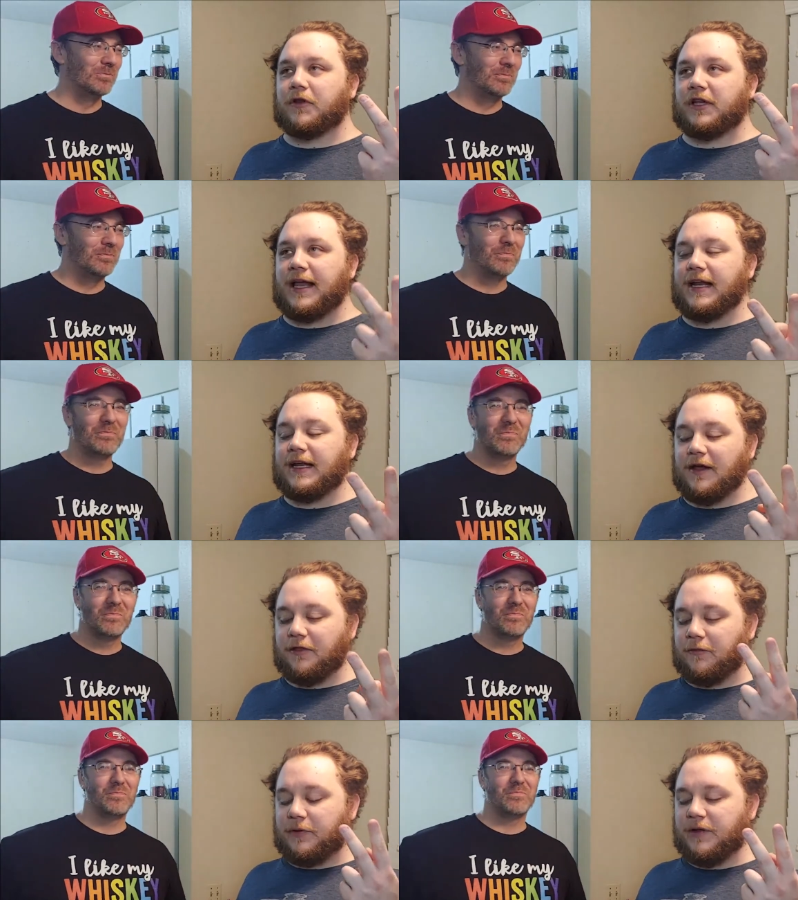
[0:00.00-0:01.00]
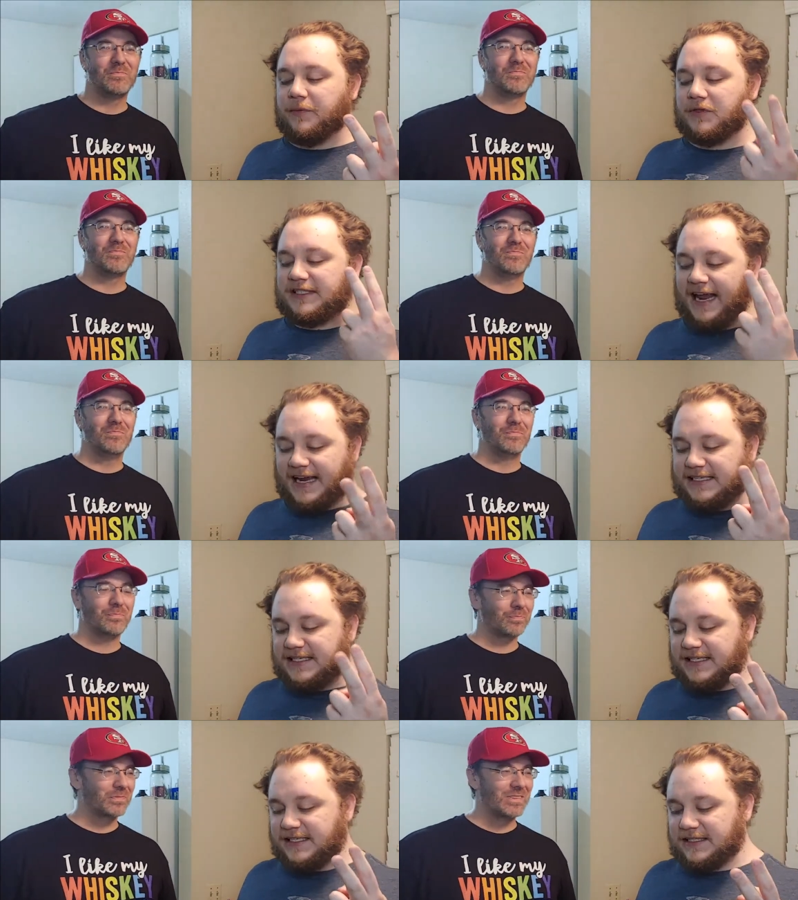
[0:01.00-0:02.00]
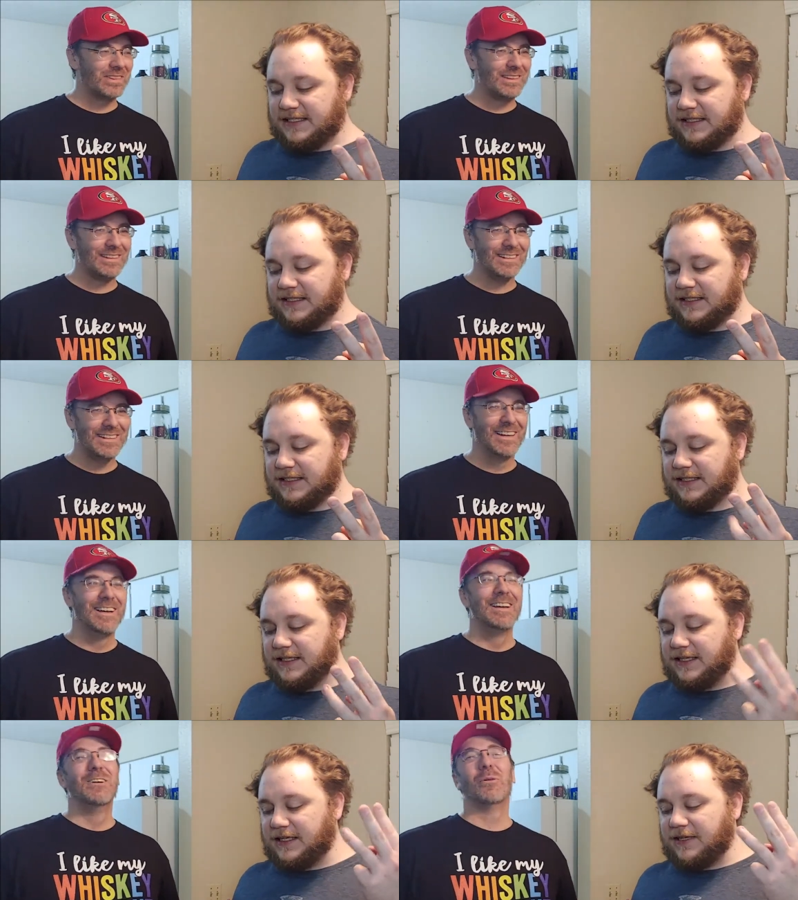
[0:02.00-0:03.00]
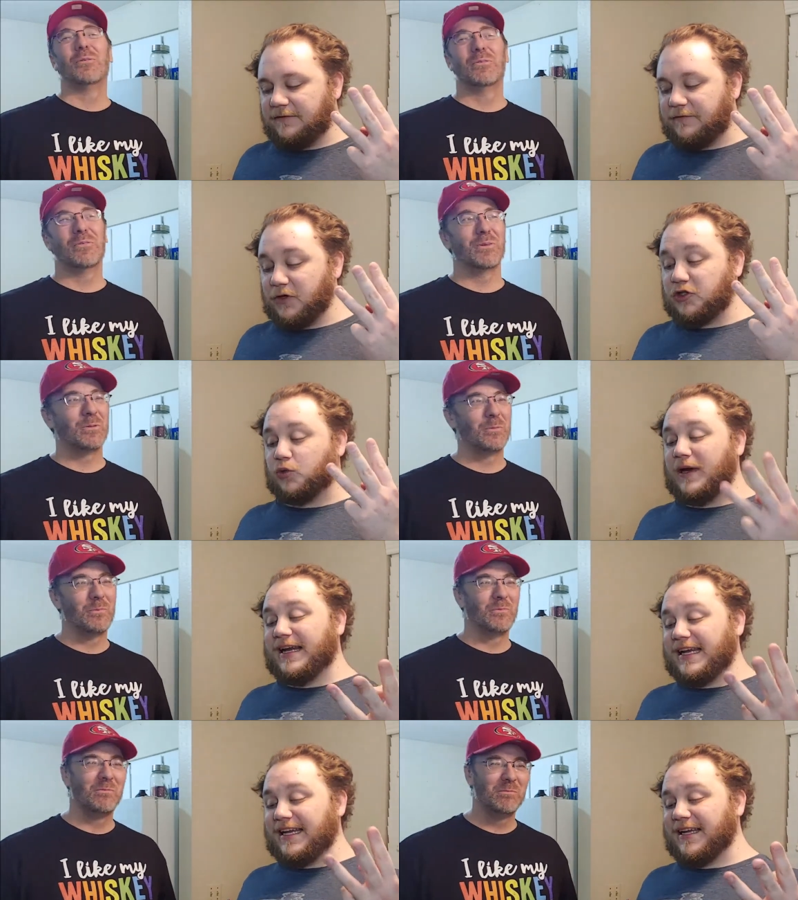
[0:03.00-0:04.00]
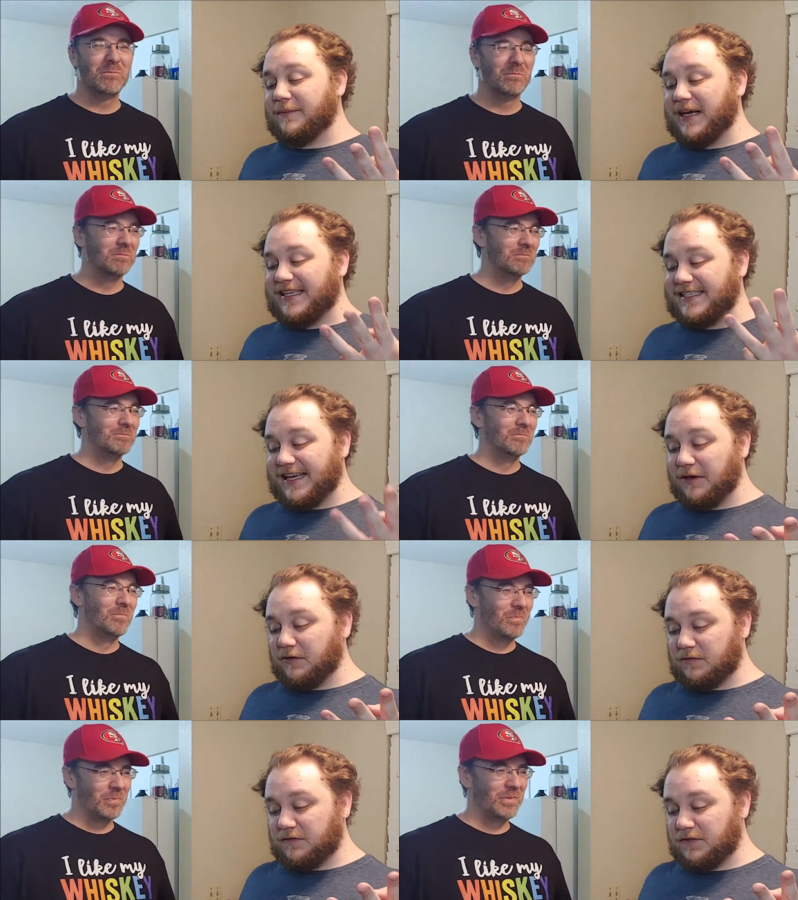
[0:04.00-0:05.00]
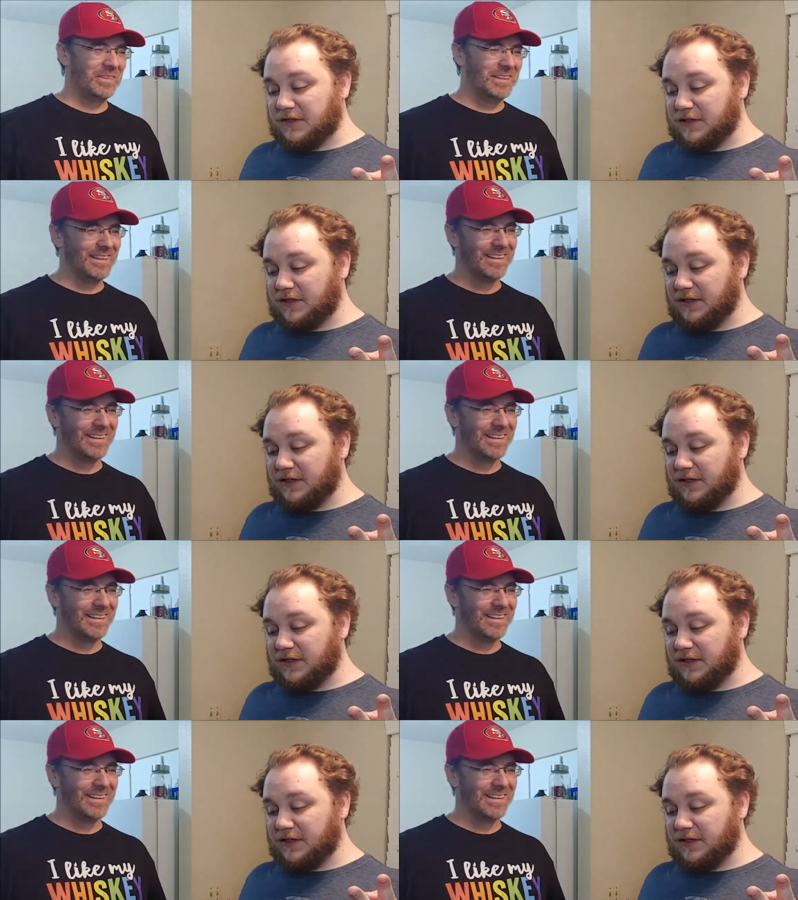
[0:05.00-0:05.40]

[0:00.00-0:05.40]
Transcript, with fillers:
Speaker 1: for letting other people taste it, for drinking it myself.